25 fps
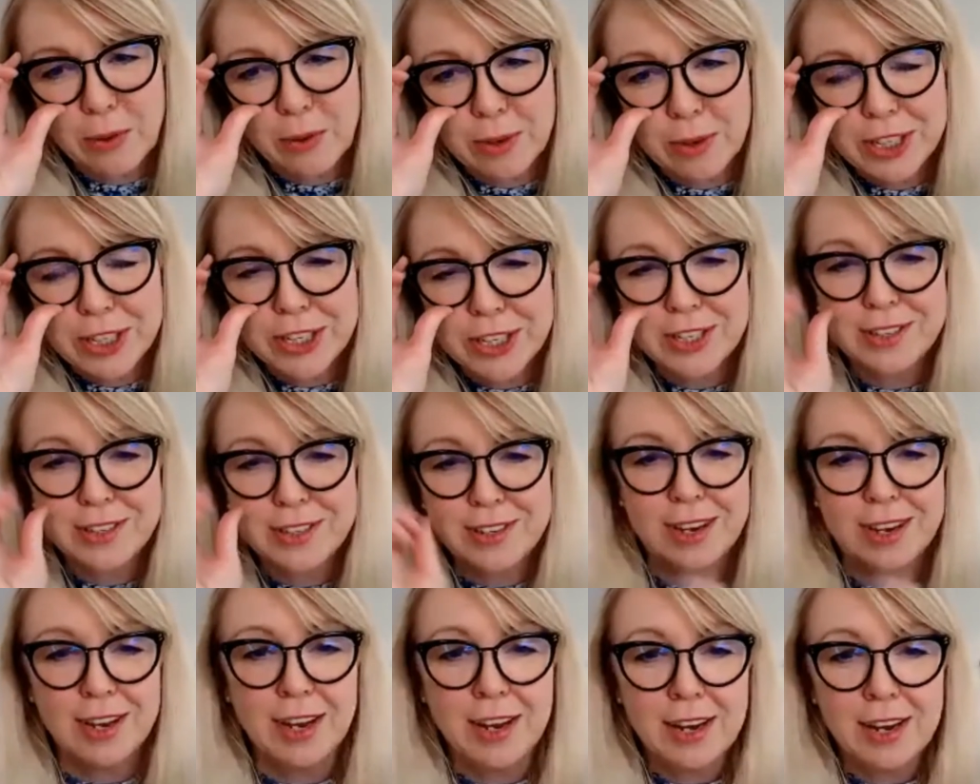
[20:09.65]
We're just
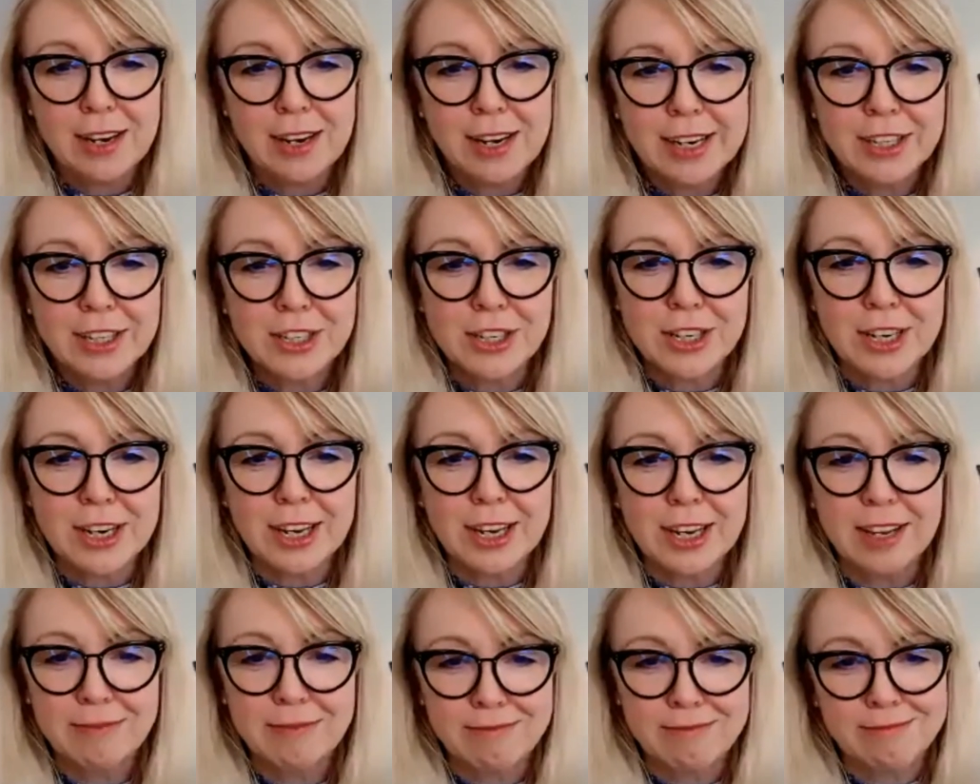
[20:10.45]

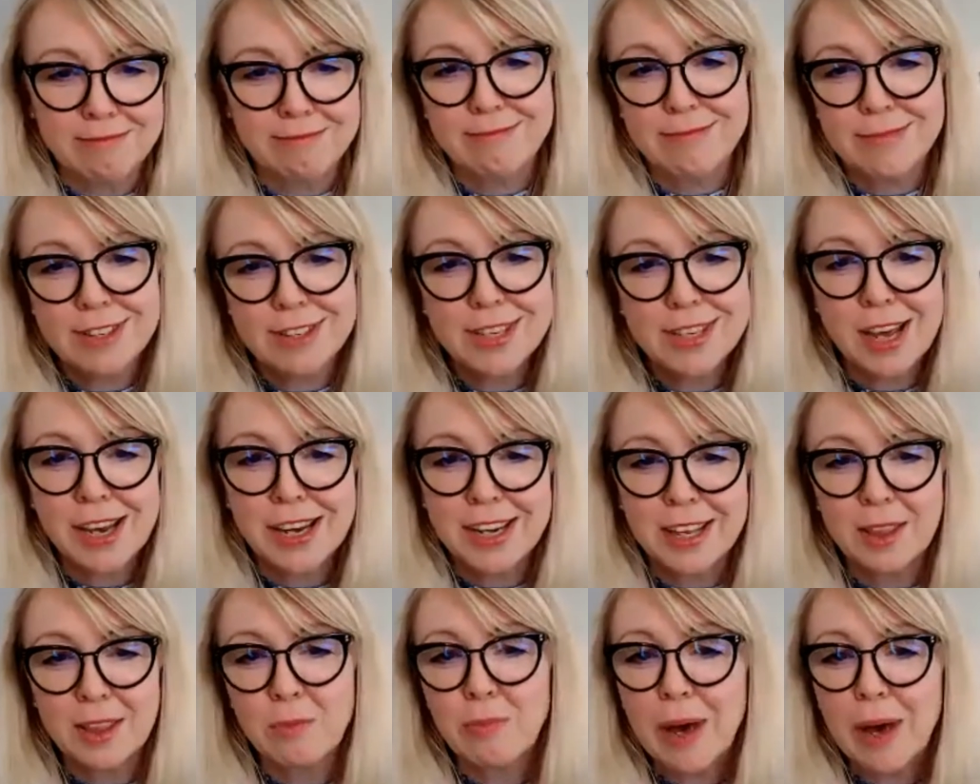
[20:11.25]
literally
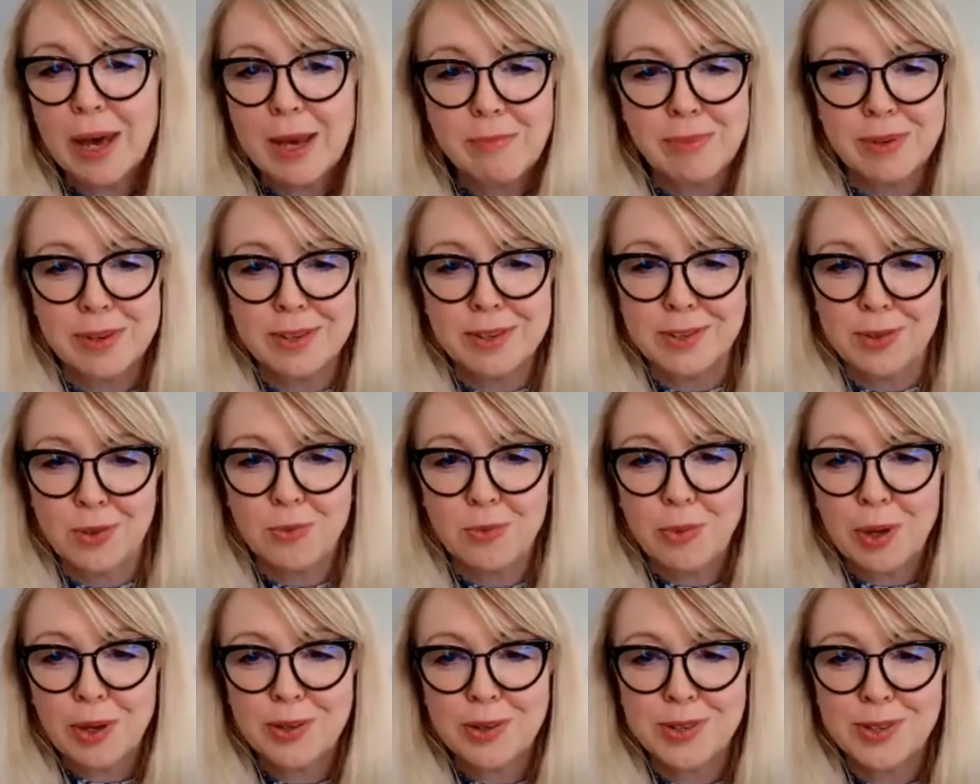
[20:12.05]
signing the papers
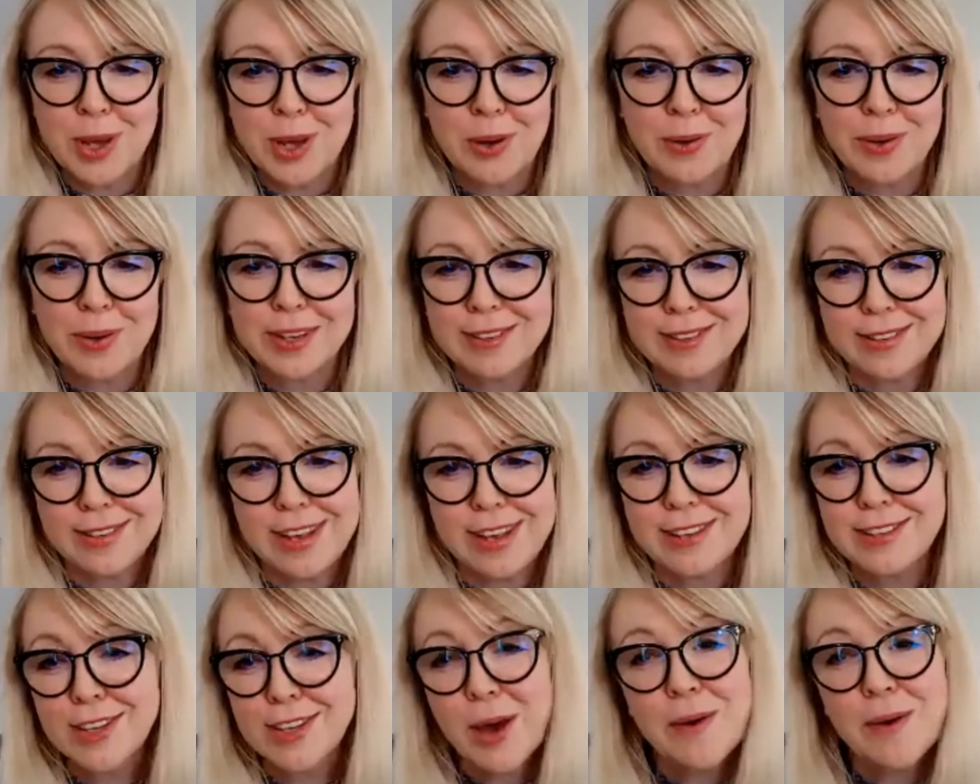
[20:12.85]
almost, so
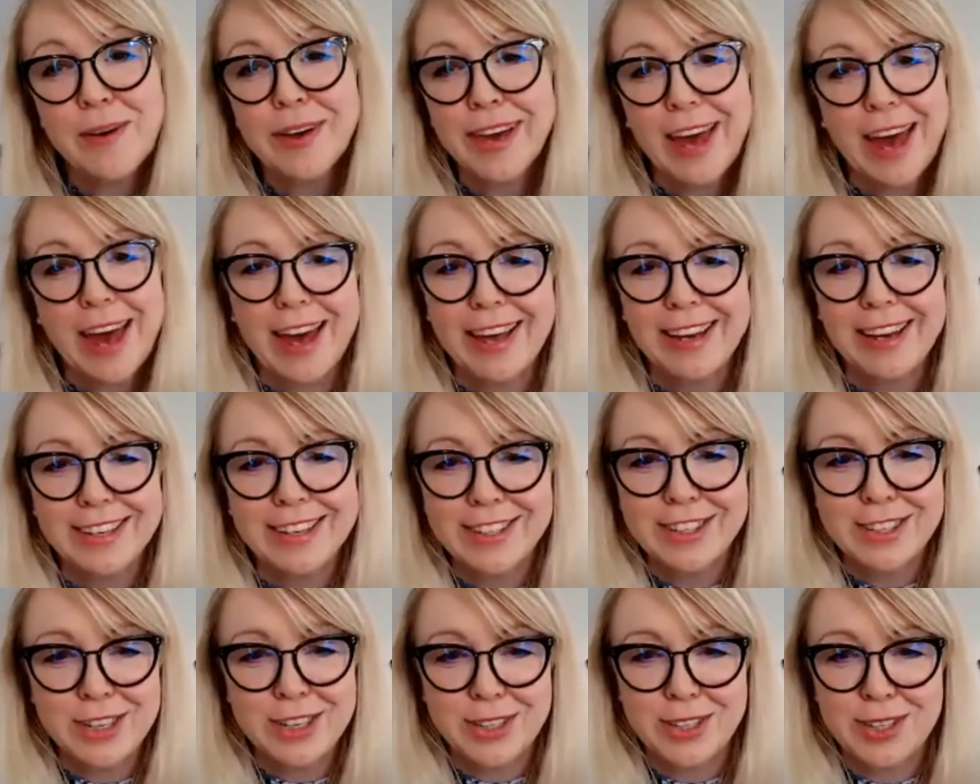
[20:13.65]
it's going ahead.
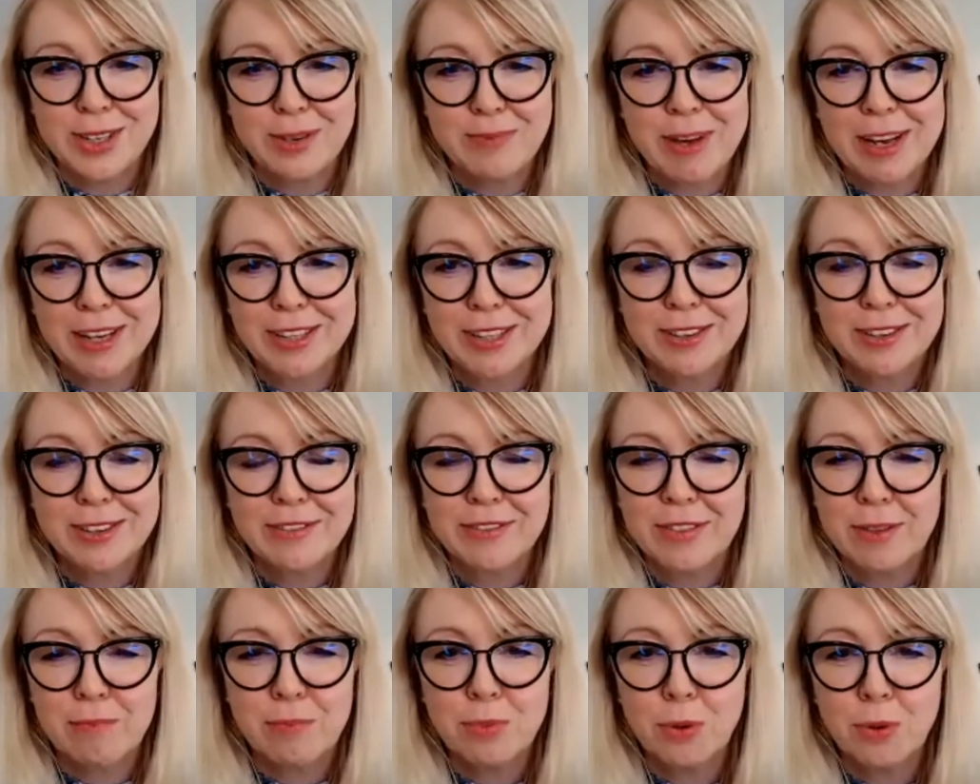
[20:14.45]
It's just a matter of
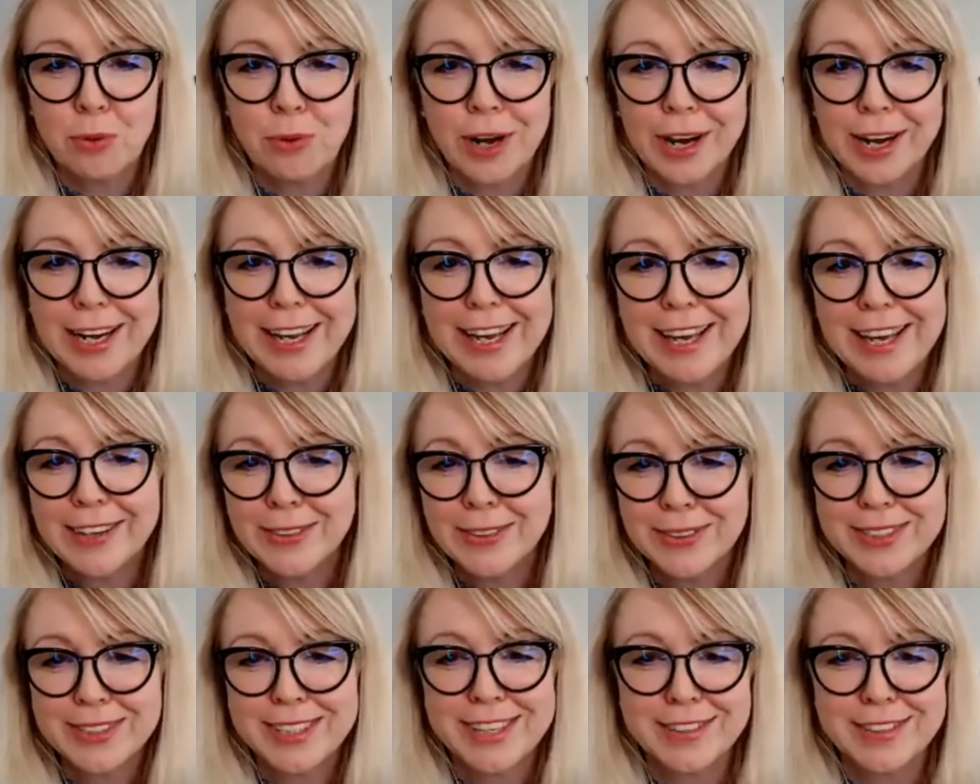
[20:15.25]
the boring
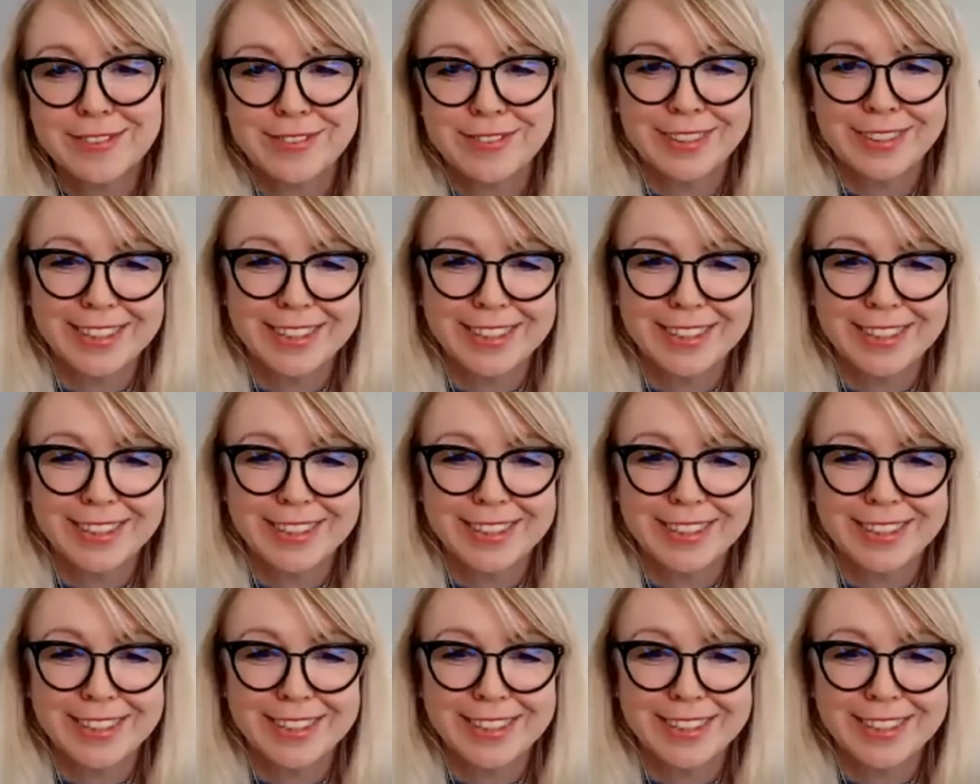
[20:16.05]
legal stuff.